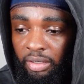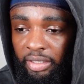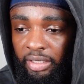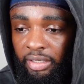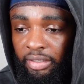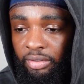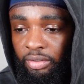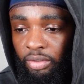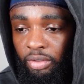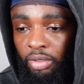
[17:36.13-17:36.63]

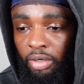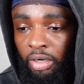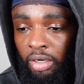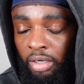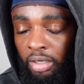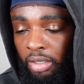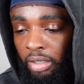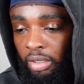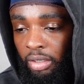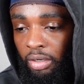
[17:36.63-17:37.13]
getting
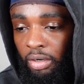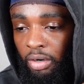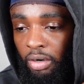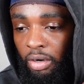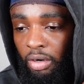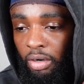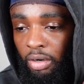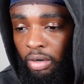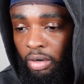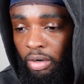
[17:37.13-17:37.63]

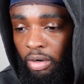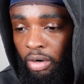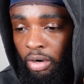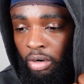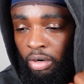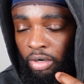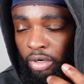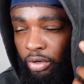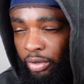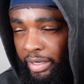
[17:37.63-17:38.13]

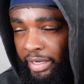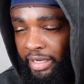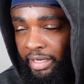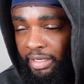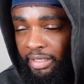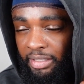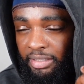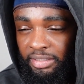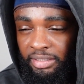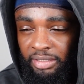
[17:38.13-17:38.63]

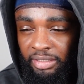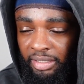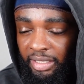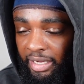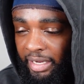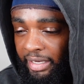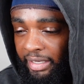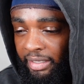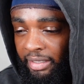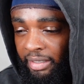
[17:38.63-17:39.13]
ROAs, and
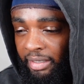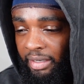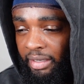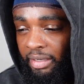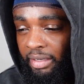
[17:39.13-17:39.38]
like,